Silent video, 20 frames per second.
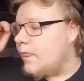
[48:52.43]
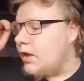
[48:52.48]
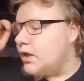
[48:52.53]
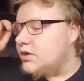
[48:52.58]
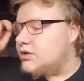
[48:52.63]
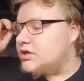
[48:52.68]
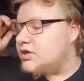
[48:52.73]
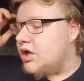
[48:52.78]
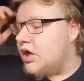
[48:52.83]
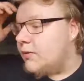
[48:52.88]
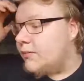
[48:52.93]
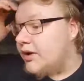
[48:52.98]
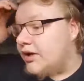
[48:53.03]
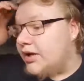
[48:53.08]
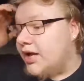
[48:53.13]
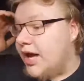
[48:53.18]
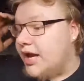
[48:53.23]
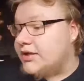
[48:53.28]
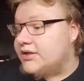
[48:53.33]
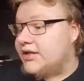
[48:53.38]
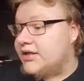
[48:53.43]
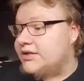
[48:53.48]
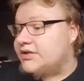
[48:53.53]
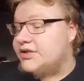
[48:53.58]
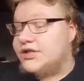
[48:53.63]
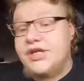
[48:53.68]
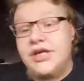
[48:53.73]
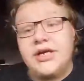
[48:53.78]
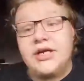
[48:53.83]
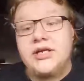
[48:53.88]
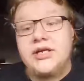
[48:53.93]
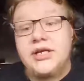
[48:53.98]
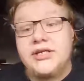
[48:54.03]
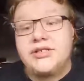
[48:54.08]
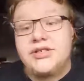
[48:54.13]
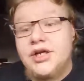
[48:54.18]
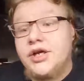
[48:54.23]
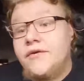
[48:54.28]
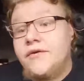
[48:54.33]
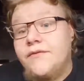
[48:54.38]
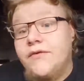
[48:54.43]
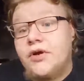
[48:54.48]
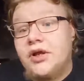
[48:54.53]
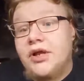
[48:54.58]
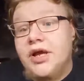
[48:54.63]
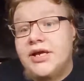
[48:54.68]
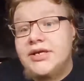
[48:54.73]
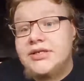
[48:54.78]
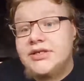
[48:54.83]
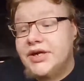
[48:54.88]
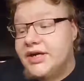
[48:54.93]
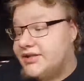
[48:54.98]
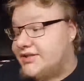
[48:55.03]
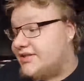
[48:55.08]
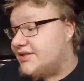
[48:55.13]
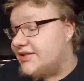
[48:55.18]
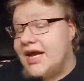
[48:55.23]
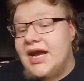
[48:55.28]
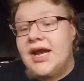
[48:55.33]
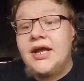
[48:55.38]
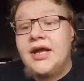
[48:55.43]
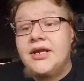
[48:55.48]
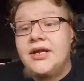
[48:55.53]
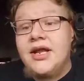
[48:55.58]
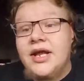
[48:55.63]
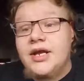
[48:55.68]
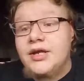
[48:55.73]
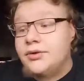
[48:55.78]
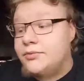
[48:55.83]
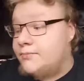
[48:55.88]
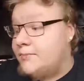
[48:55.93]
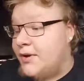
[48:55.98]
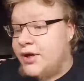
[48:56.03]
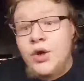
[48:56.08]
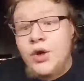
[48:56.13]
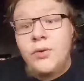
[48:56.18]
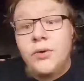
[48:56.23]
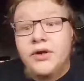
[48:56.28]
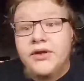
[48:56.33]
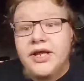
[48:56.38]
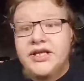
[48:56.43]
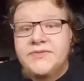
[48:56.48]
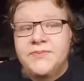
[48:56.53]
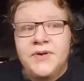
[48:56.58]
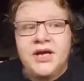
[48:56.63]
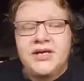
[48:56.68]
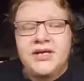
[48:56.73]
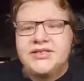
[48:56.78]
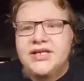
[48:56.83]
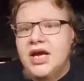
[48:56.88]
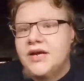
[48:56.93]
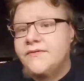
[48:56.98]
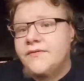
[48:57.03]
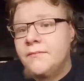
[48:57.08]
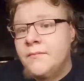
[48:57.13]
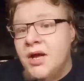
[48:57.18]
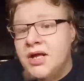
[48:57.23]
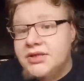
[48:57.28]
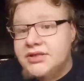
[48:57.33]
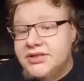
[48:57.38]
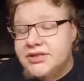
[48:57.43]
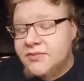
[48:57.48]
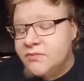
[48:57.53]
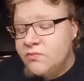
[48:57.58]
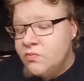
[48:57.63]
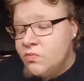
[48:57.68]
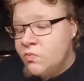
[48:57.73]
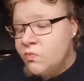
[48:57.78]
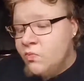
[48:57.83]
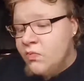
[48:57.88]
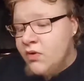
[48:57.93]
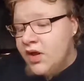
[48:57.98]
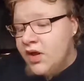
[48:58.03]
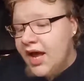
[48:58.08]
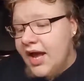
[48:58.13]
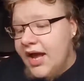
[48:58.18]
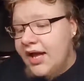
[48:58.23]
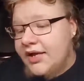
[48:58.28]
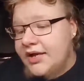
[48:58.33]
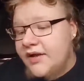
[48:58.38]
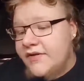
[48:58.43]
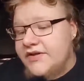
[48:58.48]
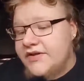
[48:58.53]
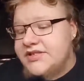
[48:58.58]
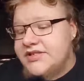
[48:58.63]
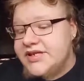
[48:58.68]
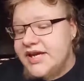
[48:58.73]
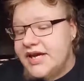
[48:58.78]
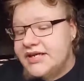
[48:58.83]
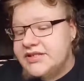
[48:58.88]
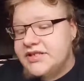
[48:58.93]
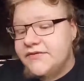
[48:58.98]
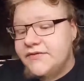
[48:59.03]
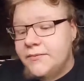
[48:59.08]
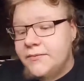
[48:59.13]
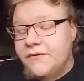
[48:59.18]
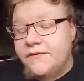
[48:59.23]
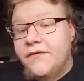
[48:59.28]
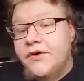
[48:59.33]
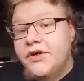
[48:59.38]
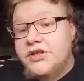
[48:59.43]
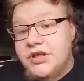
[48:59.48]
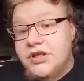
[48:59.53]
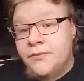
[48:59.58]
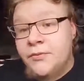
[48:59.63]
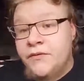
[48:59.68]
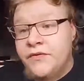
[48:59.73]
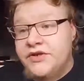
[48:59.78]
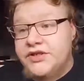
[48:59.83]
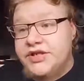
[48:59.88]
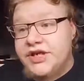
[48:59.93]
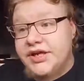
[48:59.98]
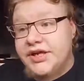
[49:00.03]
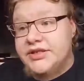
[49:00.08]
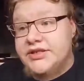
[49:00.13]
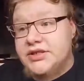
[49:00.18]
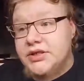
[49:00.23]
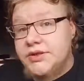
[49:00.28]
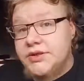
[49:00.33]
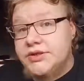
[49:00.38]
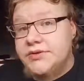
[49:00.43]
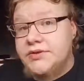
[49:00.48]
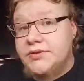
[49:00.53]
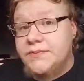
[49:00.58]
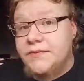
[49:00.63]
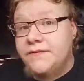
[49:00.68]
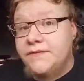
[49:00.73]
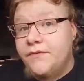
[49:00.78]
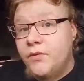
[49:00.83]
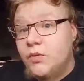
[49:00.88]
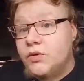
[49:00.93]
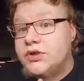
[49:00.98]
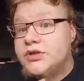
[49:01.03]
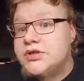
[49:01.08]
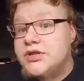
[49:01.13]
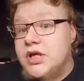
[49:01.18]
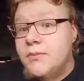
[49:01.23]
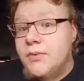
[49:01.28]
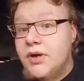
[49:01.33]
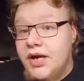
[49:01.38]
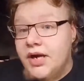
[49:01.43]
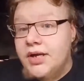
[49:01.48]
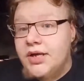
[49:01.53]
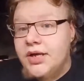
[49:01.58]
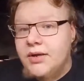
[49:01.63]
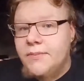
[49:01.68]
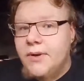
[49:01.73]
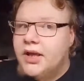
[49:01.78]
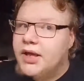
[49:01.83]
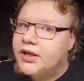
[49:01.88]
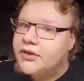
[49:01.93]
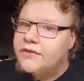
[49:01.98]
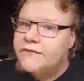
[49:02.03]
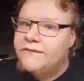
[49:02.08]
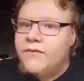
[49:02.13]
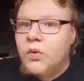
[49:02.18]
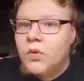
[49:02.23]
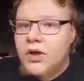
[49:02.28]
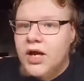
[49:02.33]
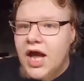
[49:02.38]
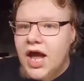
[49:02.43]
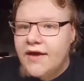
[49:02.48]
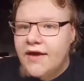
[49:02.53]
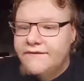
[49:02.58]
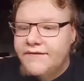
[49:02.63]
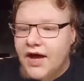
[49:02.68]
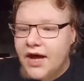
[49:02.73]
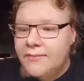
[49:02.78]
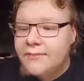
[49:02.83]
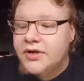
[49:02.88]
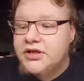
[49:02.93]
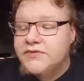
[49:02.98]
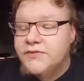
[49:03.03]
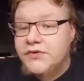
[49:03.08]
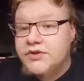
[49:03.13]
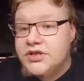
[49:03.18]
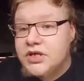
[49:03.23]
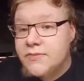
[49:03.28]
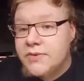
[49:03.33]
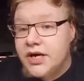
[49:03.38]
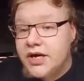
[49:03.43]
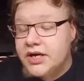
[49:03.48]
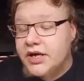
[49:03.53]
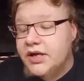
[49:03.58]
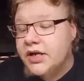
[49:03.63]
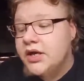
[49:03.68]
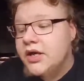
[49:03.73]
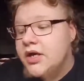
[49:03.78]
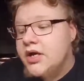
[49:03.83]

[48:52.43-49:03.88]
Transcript: So I mean, yeah, it's chicken fertilizer. It's sand and manure that's been outside for months. And this is actually from the first time we moved the chickens. So this was before summer ended, by like 4.5, 5 months before summer ended.